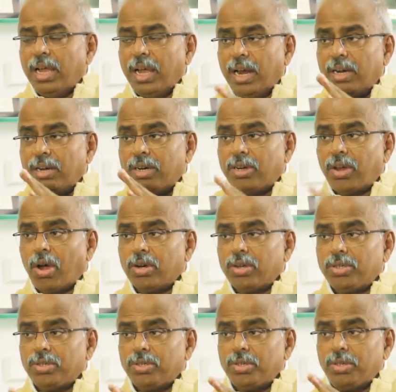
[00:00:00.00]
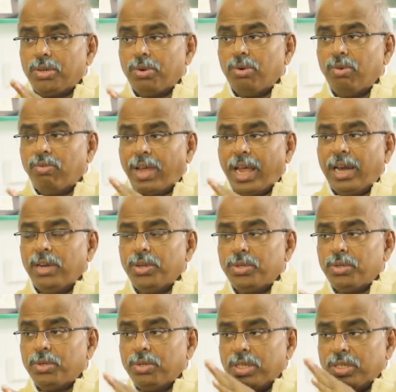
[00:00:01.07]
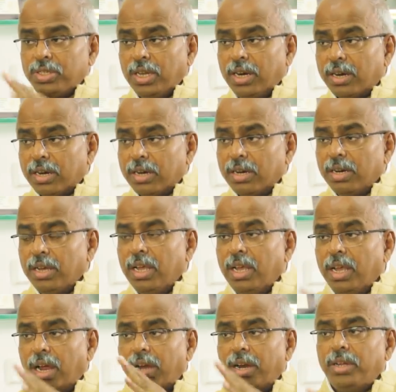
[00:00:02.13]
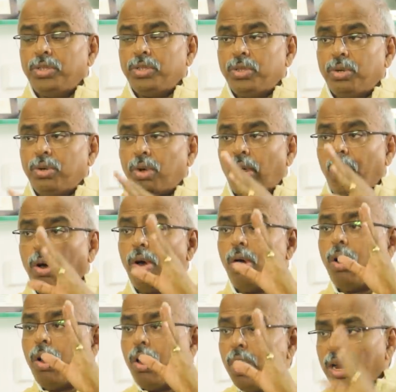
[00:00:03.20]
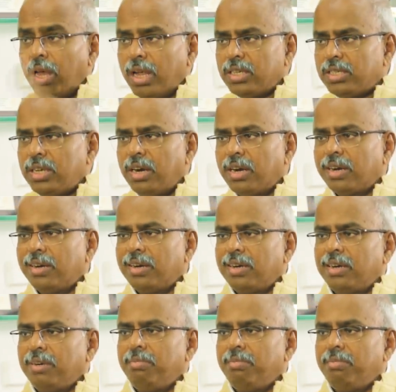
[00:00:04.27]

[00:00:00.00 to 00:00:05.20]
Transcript: and taught true values to the children and ensured all her children